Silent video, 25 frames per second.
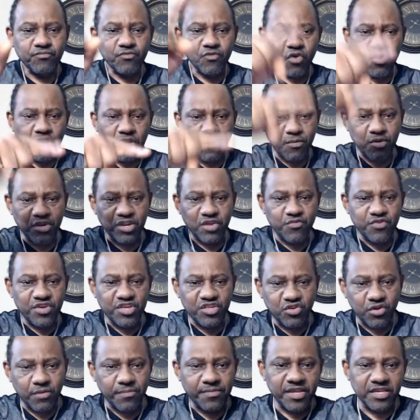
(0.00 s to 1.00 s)
Now your money
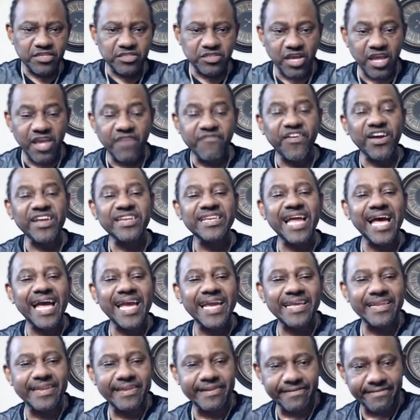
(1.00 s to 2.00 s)
reach up there. If a
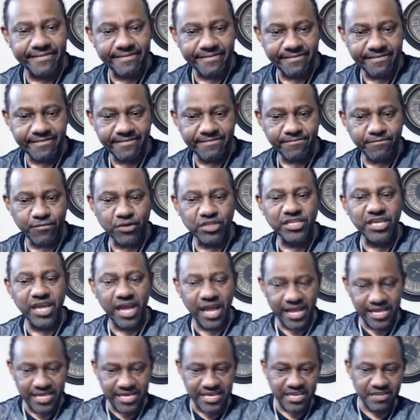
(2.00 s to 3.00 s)
9, but
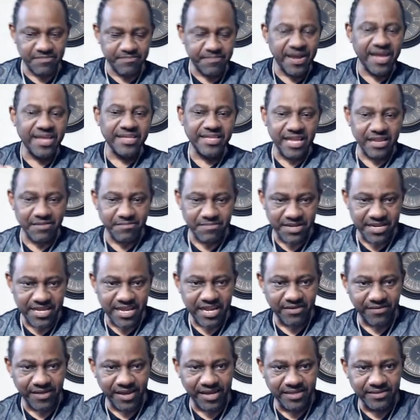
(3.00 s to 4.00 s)
a 8.8
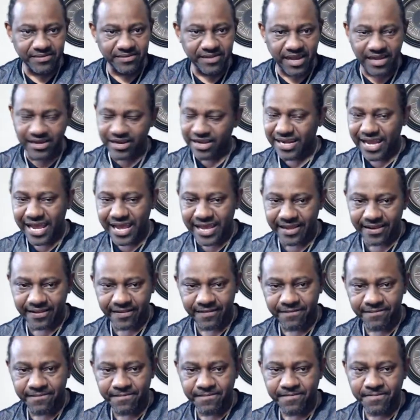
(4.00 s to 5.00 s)
million, right? And a 9.
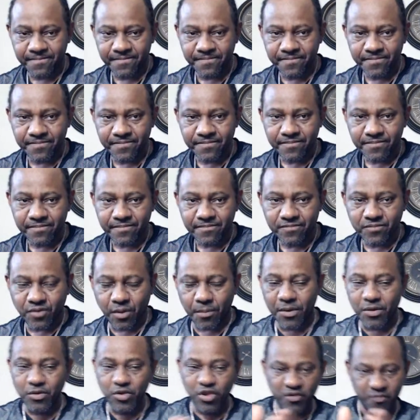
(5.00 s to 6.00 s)

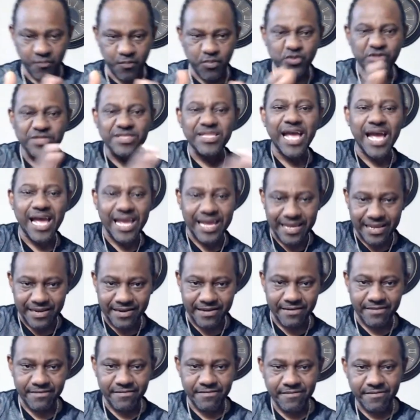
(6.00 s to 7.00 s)
So maybe just put
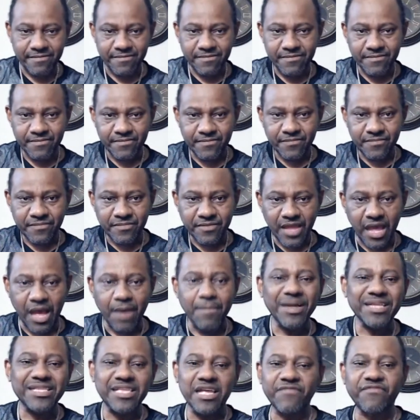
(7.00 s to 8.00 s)
9.
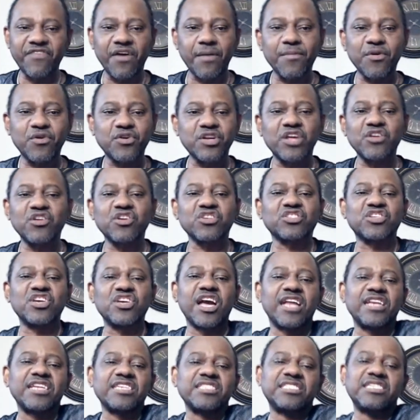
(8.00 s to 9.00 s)
A matter of fact, I could have just
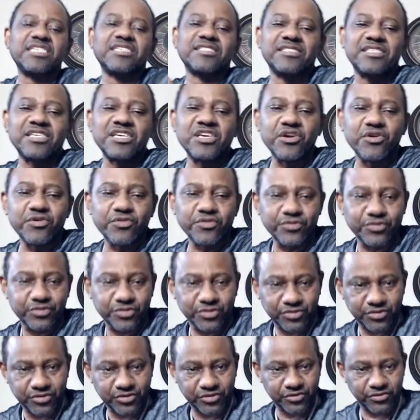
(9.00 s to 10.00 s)
given all the 6
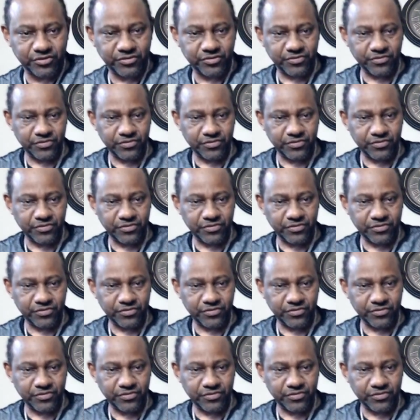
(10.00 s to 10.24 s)
years.